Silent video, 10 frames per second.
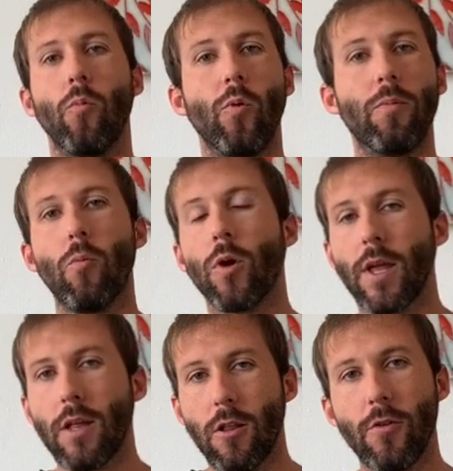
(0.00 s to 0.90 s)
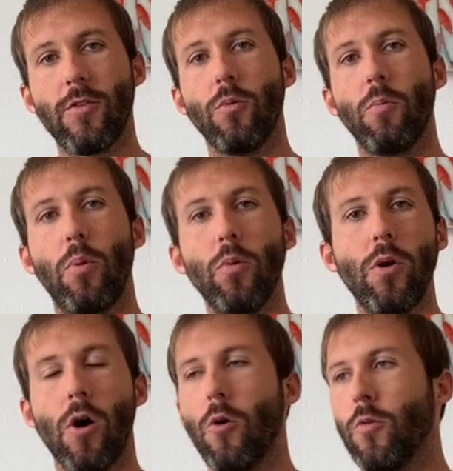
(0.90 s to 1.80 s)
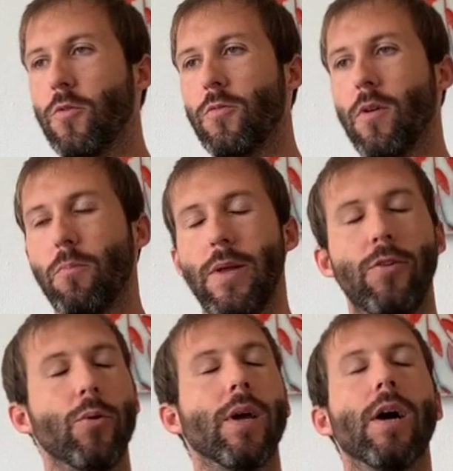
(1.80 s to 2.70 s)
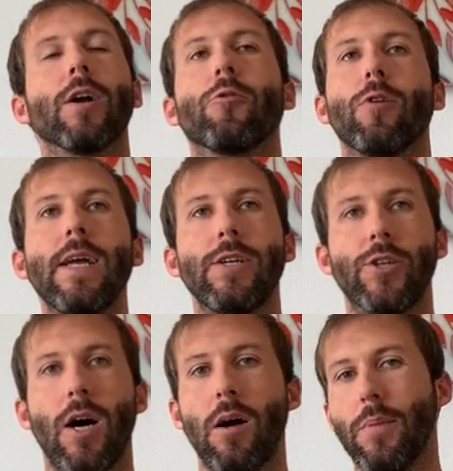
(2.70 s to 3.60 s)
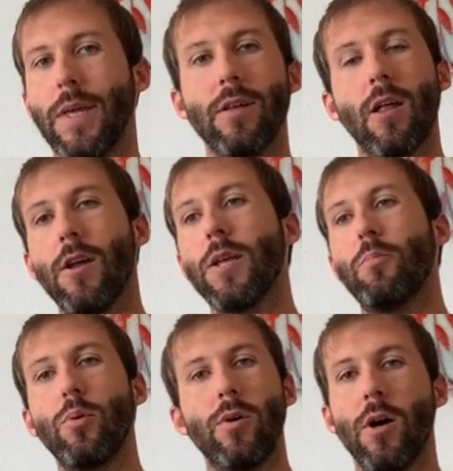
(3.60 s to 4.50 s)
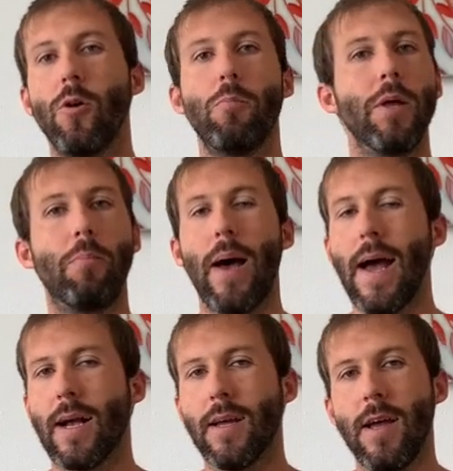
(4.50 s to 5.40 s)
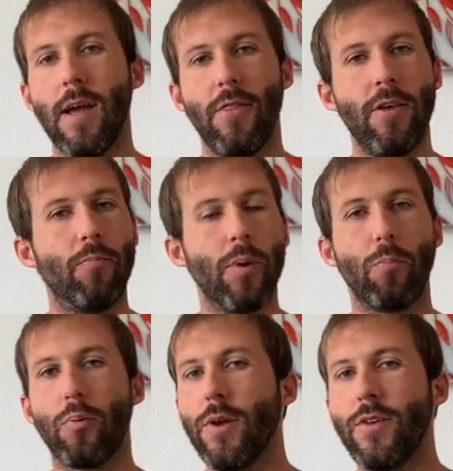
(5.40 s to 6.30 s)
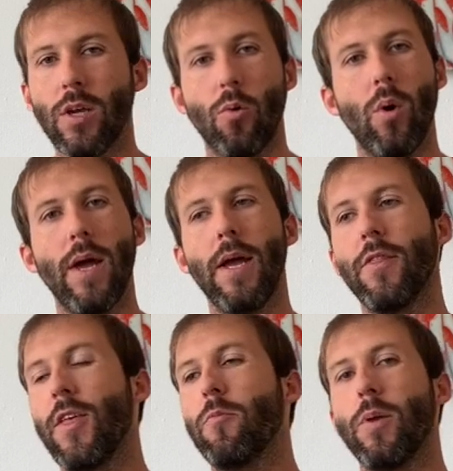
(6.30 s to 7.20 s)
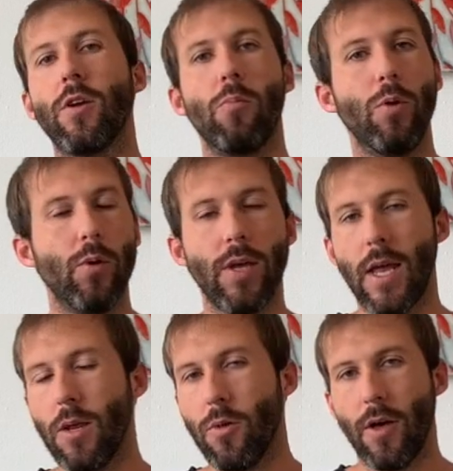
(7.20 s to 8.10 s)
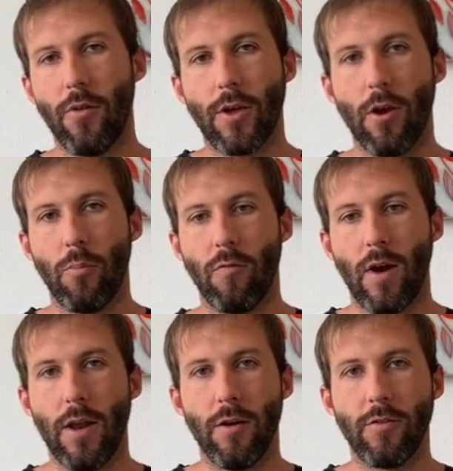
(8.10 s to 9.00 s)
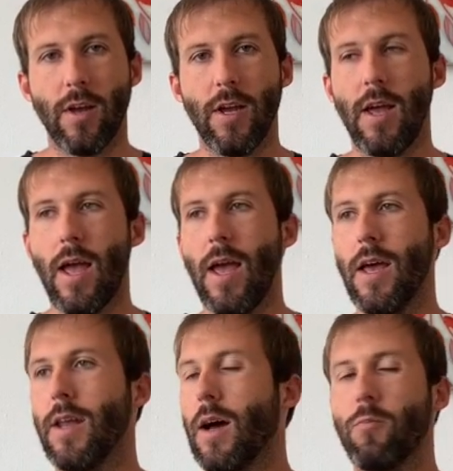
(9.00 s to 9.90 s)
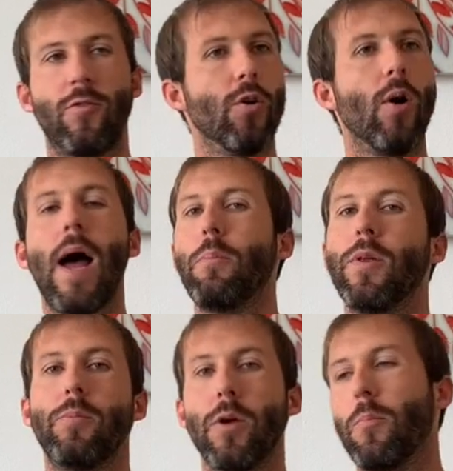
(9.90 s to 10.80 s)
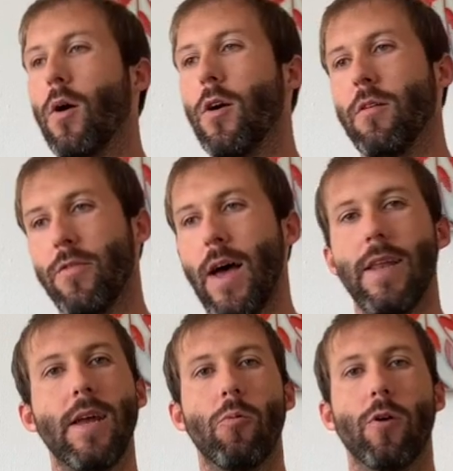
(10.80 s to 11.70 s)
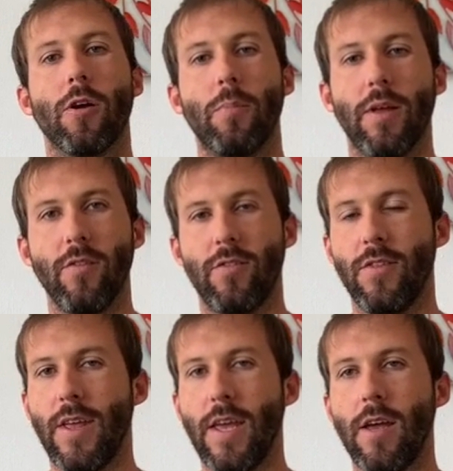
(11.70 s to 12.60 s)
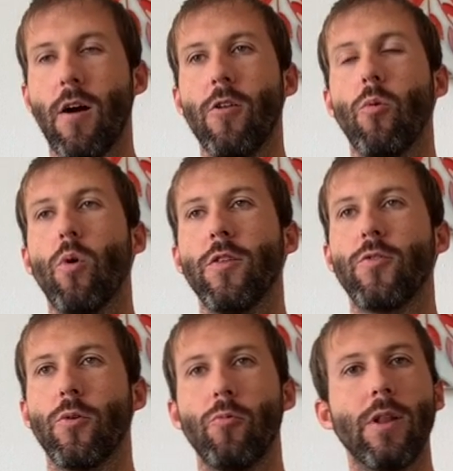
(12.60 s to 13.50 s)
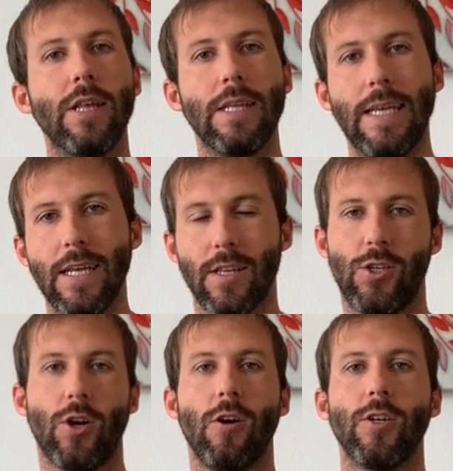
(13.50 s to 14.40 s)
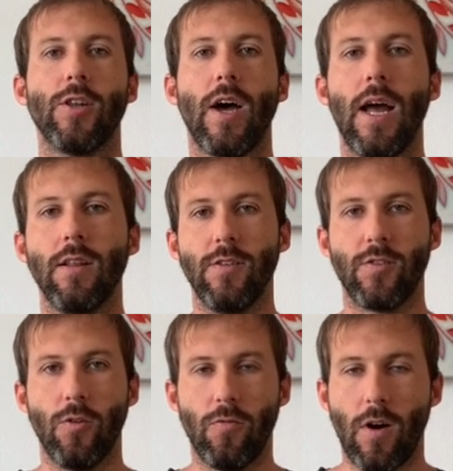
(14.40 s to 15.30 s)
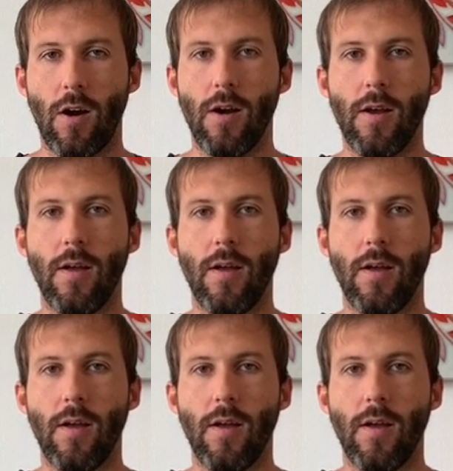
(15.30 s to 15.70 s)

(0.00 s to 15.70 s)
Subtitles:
We've been working closely with Punahou, who's been doing a great job. Iolani, Punahou, Midpack, they've been printing away. They've been communicating with healthcare providers. And I'm so happy to be a part of that network because they are the ones who are really leading the charge on the island so far.